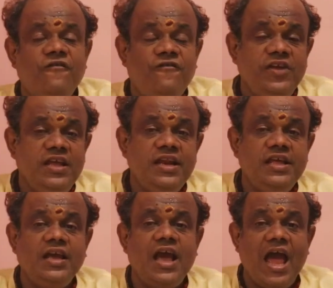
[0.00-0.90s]

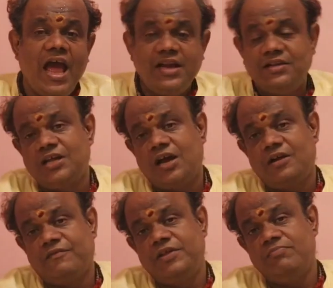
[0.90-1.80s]
feeling and
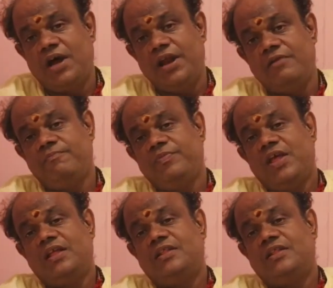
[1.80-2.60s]
that of the mind.